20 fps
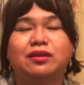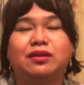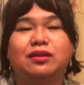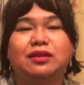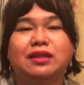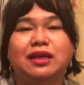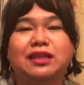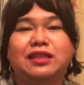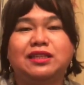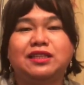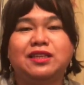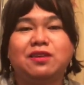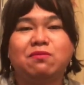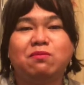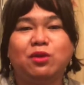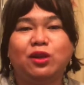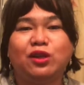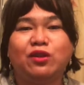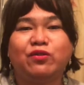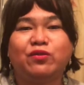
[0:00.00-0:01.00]
It's a
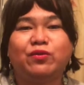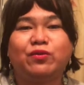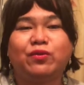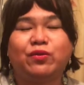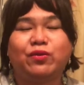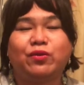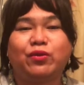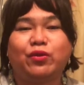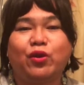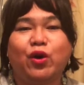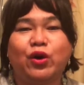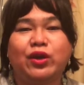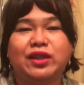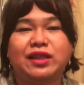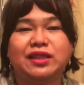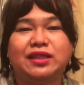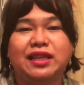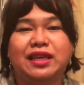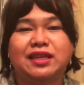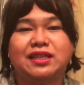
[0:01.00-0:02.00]
symbol of
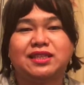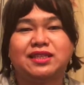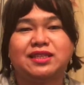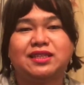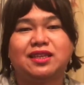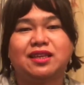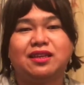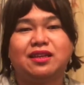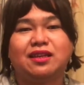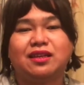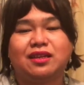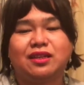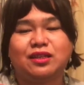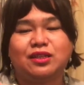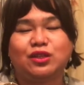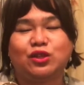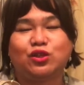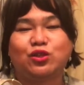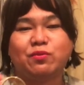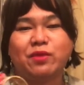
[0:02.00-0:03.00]
royalness.
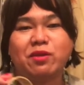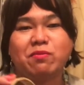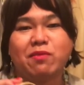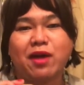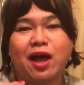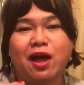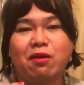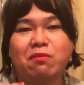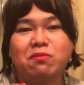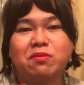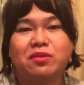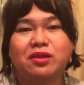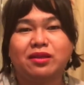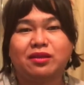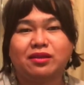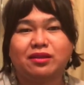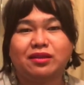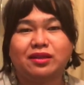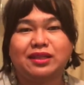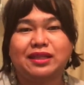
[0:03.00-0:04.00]
So to my mom,
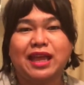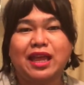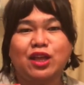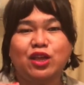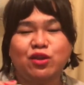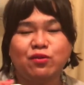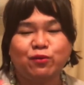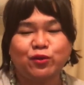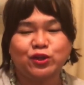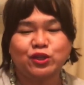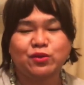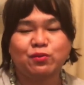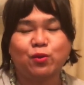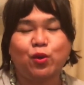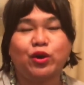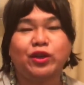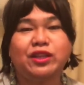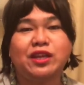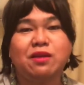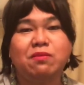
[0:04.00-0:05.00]
thank you for
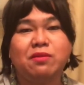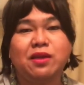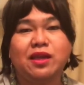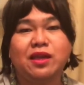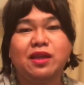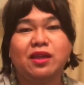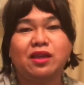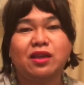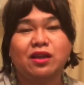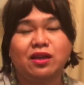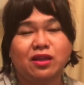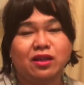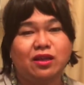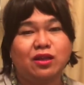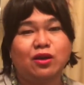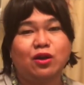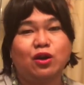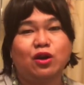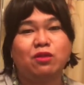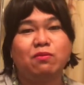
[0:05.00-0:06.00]
supporting me
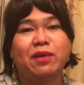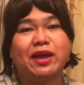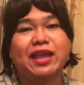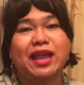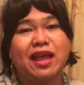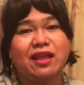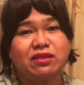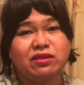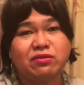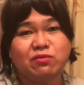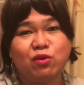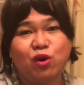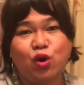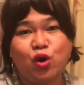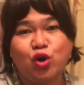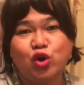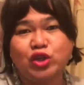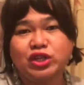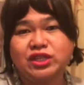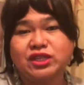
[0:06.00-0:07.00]
on my
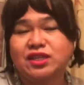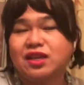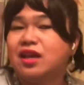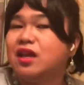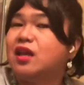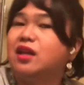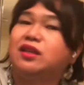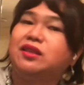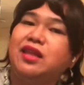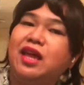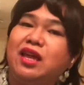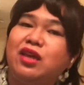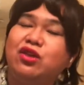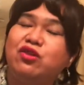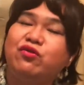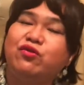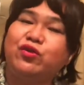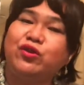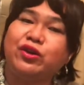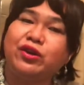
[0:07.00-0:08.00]
endeavors. Thank you
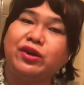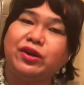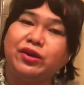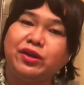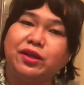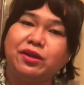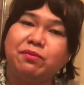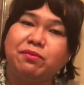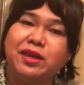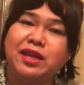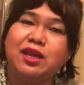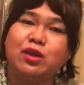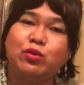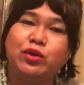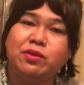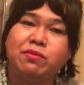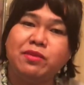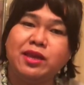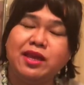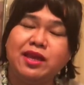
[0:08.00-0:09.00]
for being
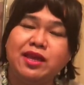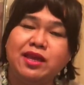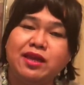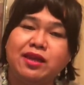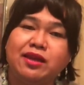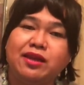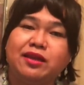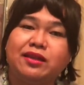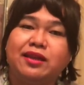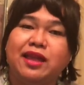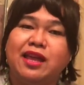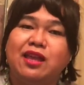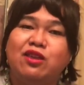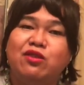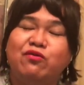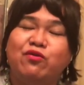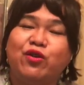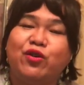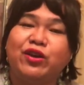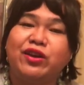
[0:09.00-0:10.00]
with me. Thank you
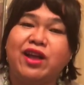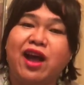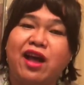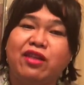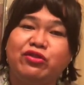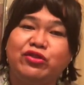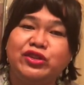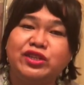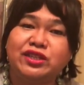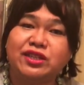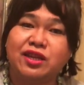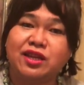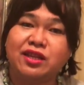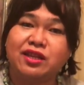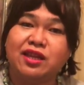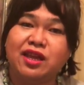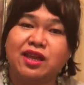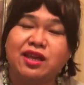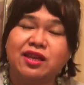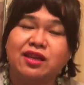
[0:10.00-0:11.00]
for the
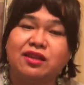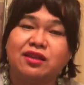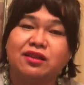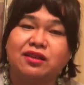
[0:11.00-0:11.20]
understanding.